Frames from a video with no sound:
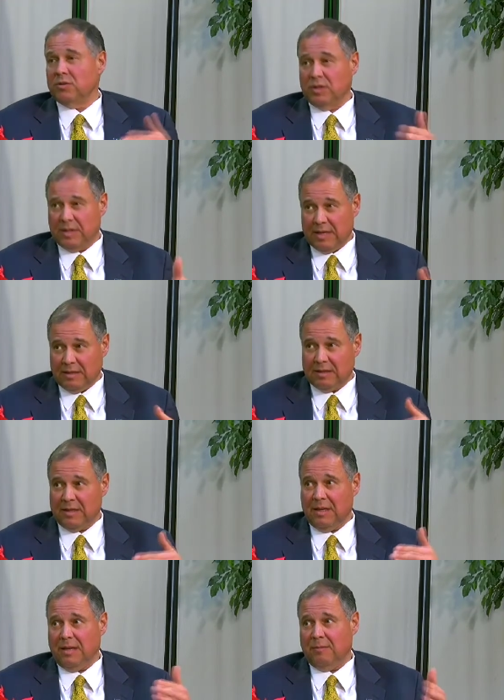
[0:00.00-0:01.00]
so she's got the
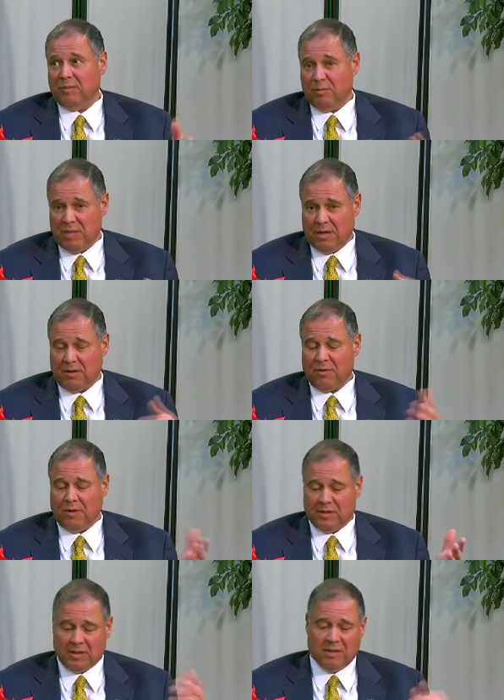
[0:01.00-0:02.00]
same demeanor
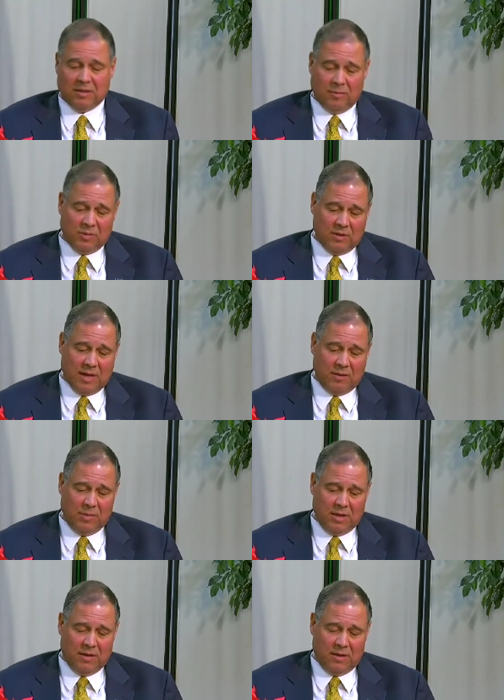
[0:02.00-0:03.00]
and system, so that'll
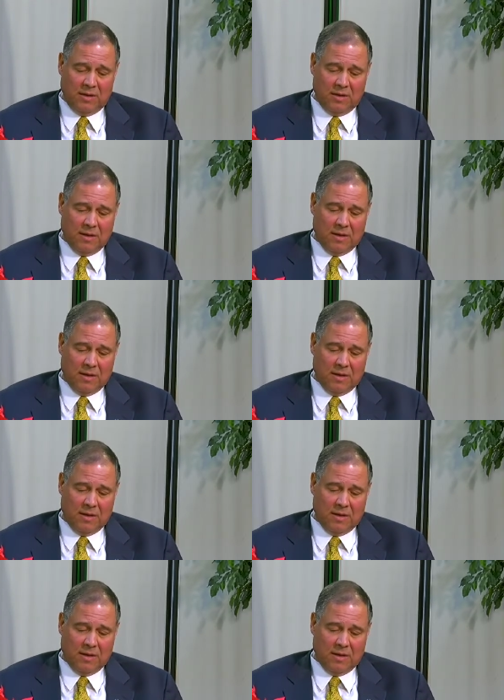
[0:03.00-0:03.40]
be good.